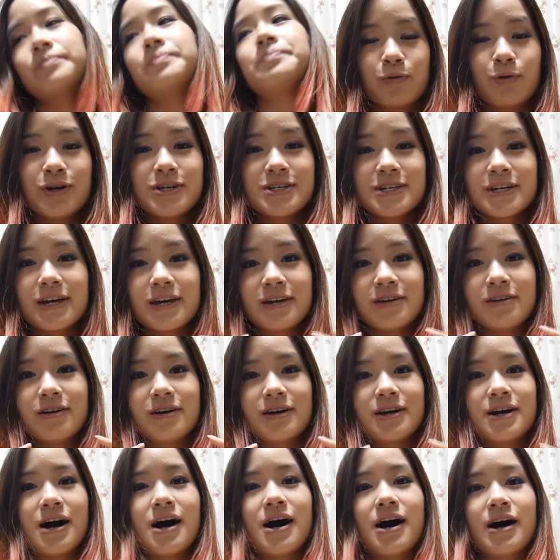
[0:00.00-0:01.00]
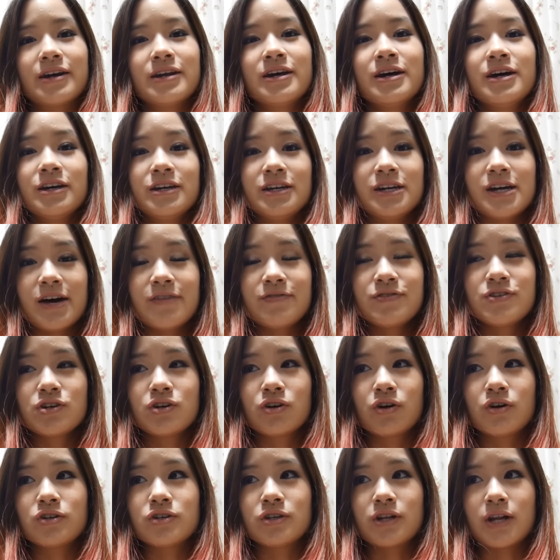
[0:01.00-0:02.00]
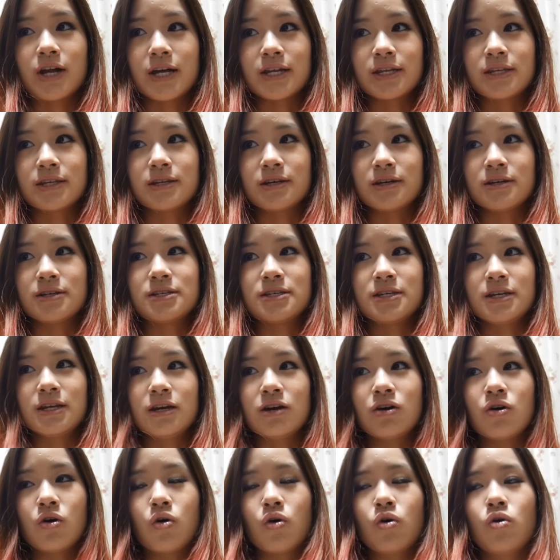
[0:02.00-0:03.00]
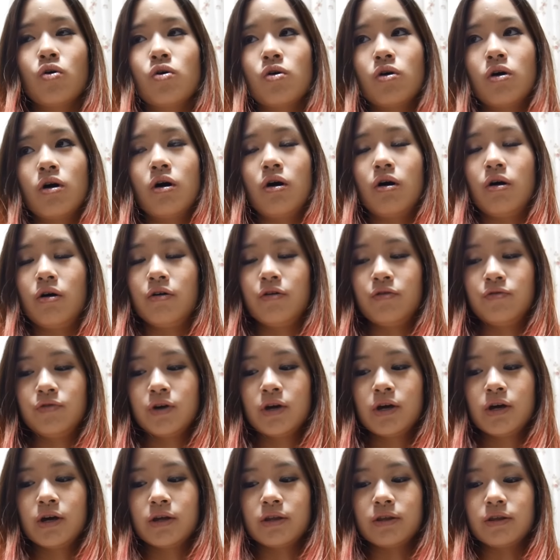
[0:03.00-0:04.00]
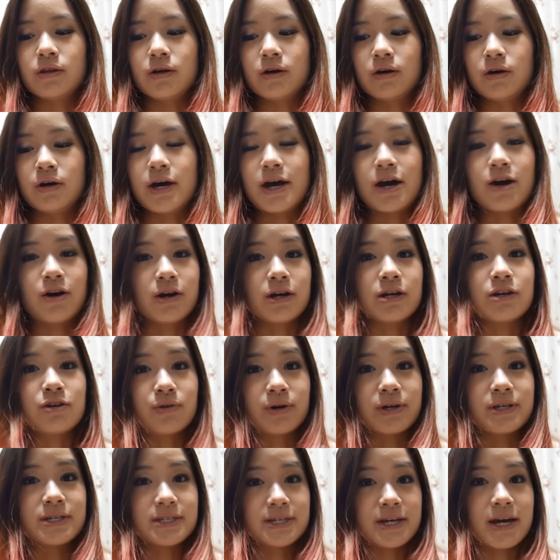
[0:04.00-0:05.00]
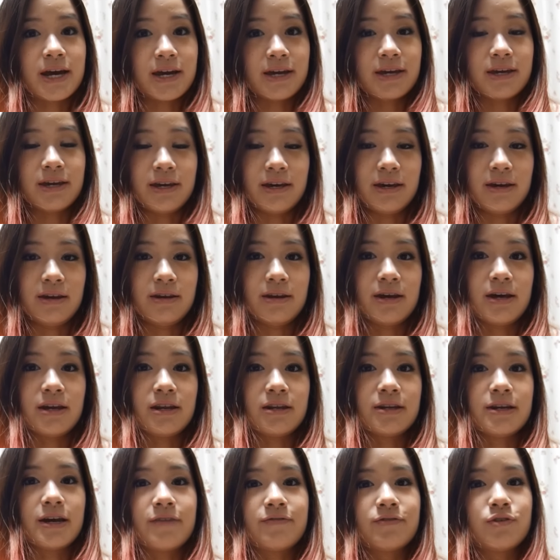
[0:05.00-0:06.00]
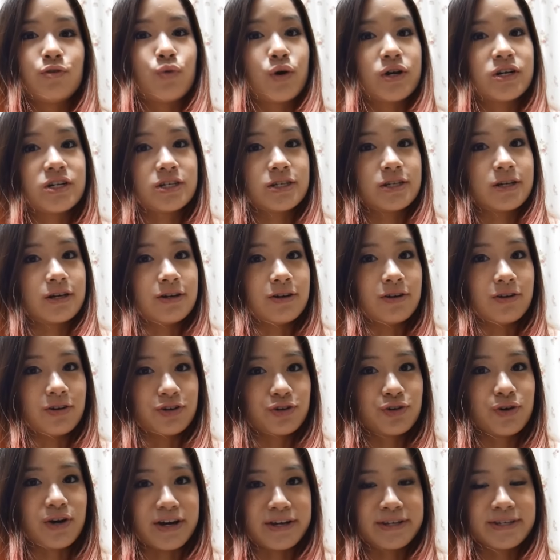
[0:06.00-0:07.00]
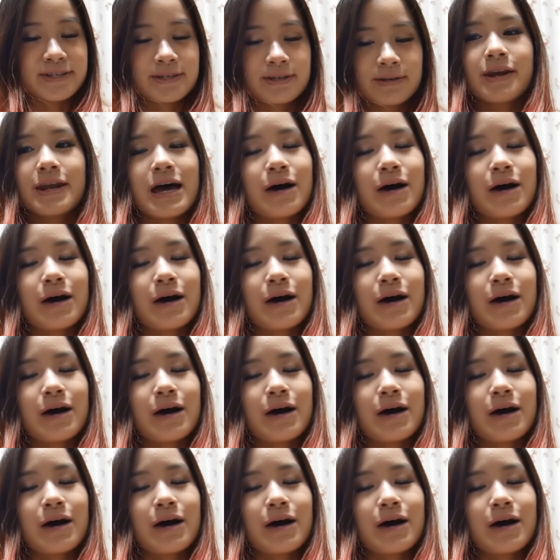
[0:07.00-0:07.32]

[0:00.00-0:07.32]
But once you get your card, you have to go to like the city hall of the area you're staying in, and then you have to register your address.